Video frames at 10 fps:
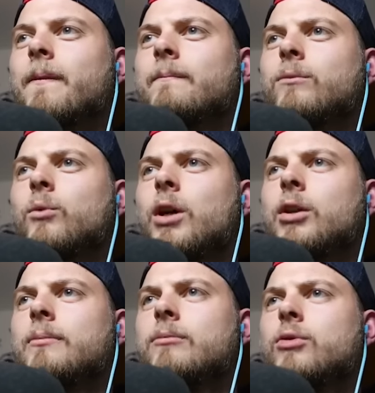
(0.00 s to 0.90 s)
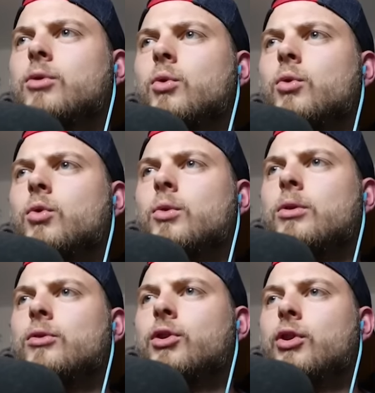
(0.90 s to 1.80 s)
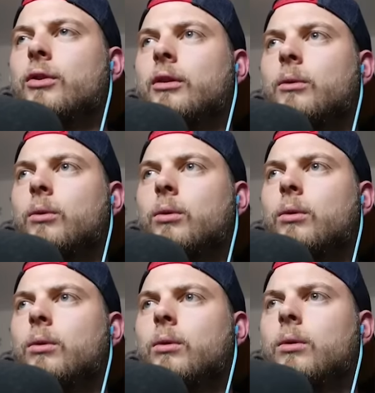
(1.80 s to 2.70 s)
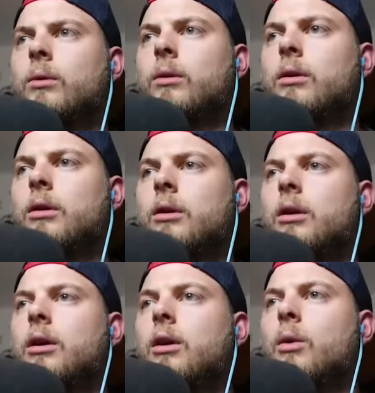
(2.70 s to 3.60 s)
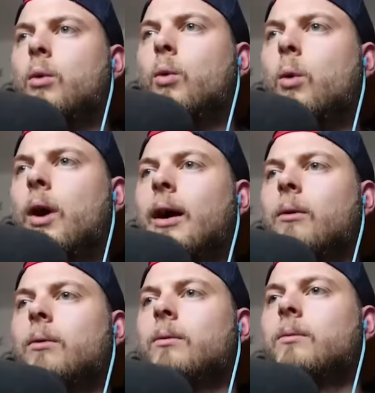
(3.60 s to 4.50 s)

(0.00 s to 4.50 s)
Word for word: Quick. Welcome to the nether. Whoa! Whoa!